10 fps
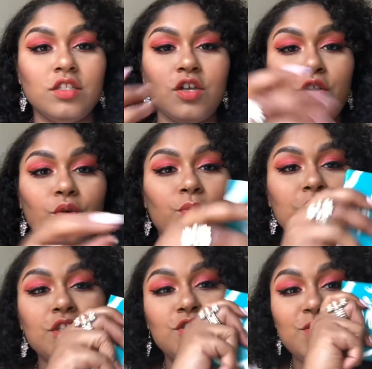So
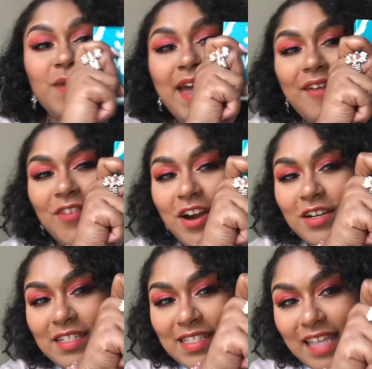we do have
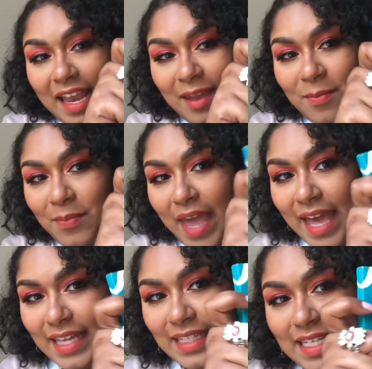our second
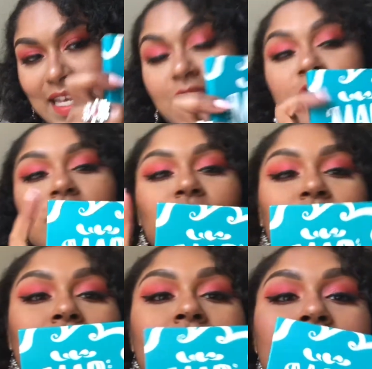palette. This
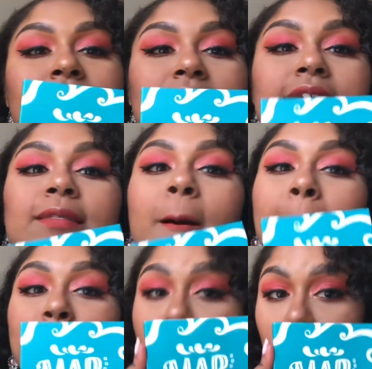one is
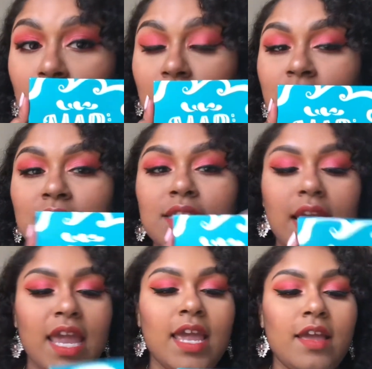Mars,
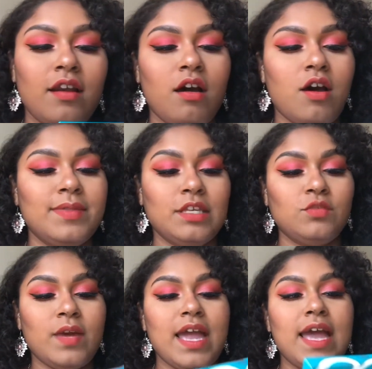and
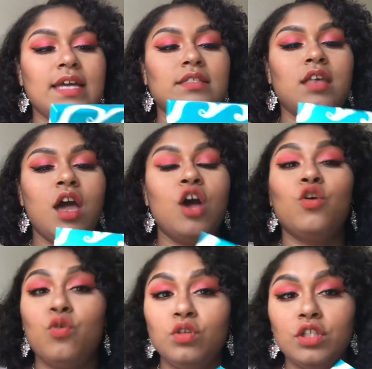this one has
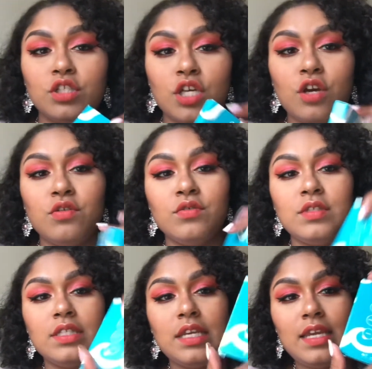cooler
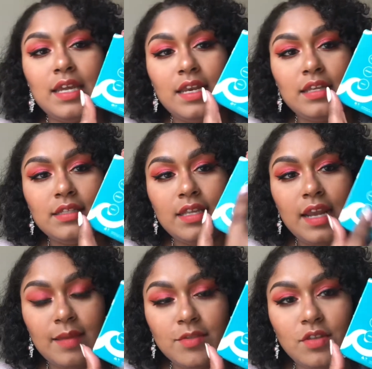tones. Again, it's the
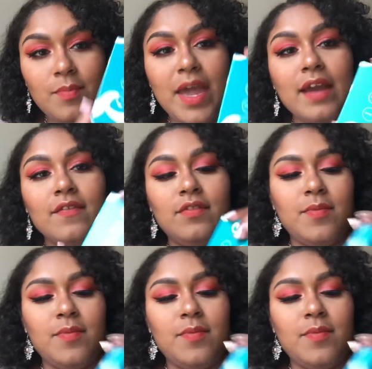names on the back of the